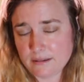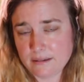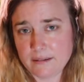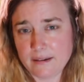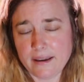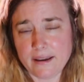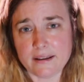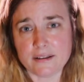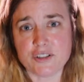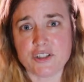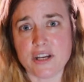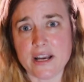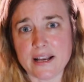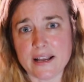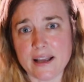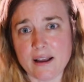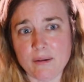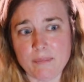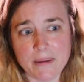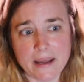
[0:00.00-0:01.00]
yeah,
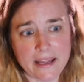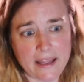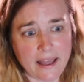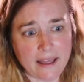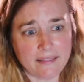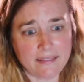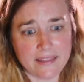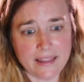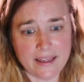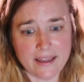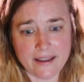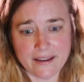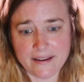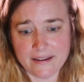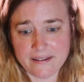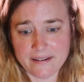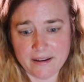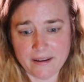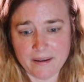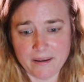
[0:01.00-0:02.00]
check out my
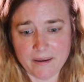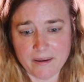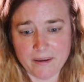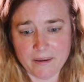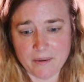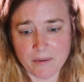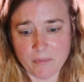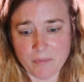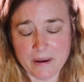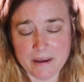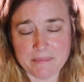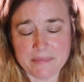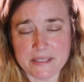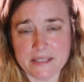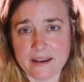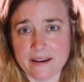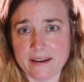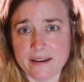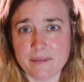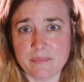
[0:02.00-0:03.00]
online
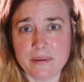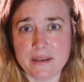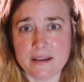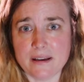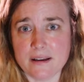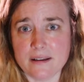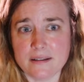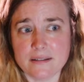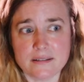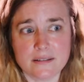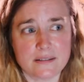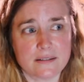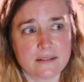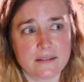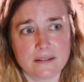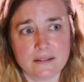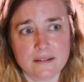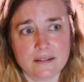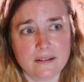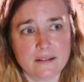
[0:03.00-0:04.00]
website, because